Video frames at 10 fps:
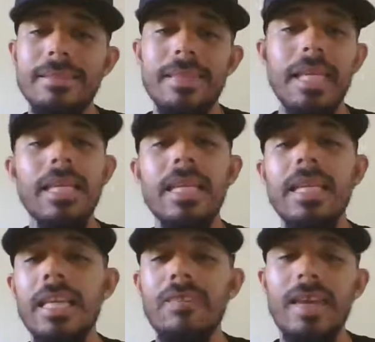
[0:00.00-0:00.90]
Elite
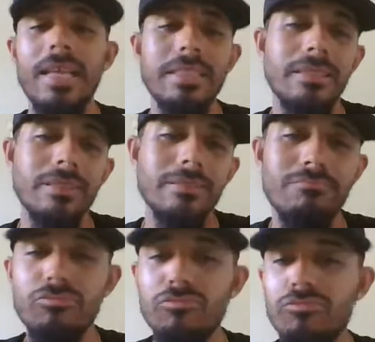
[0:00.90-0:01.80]
defense.
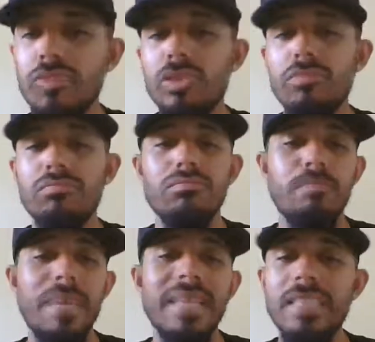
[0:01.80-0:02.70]

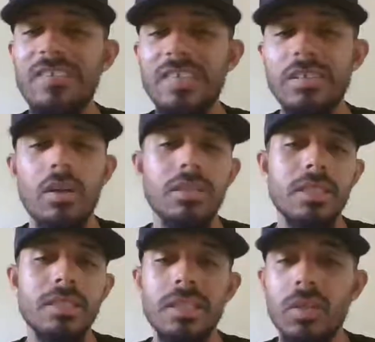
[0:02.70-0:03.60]
Best defense Carr's
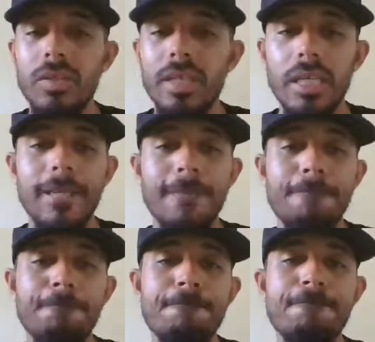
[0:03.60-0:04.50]
going to see all year.
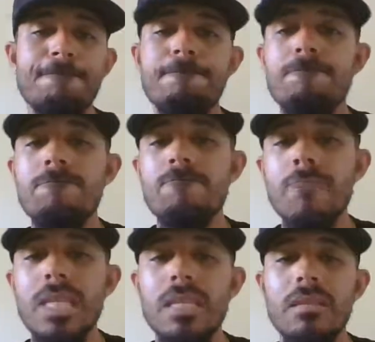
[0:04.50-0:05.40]

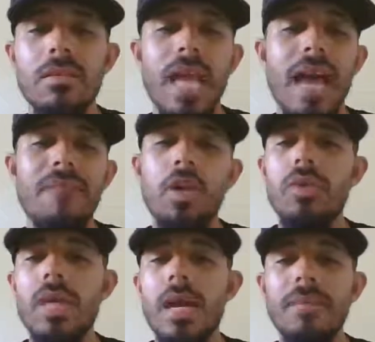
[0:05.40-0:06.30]
Going to have no
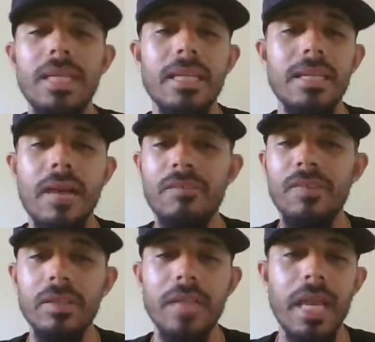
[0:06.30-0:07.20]
time to get it down the
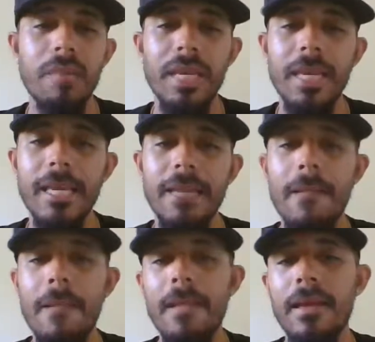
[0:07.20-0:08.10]
field to
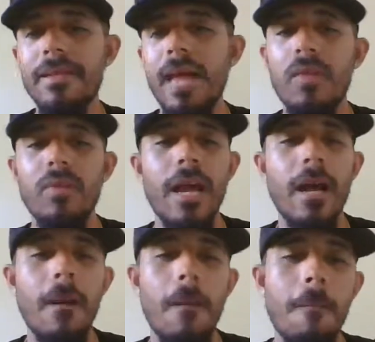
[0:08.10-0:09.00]
AB,
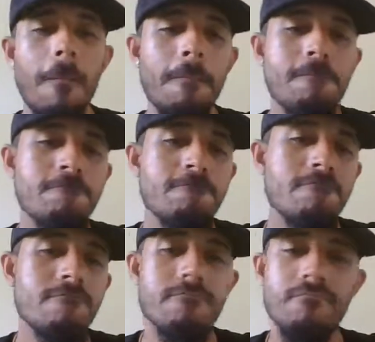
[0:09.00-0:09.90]
Tyrell.
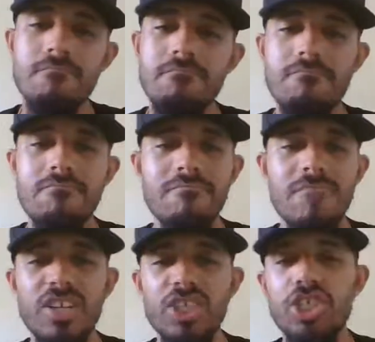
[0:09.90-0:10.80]

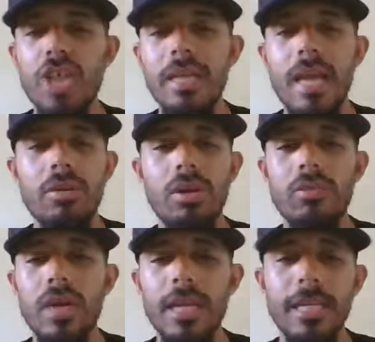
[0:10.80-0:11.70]
Going to shut down our
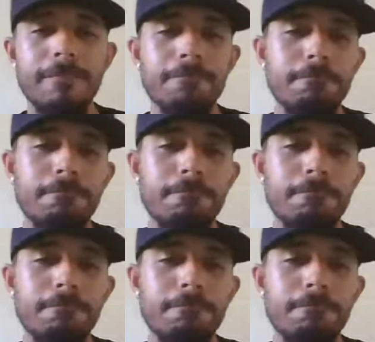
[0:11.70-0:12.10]
running.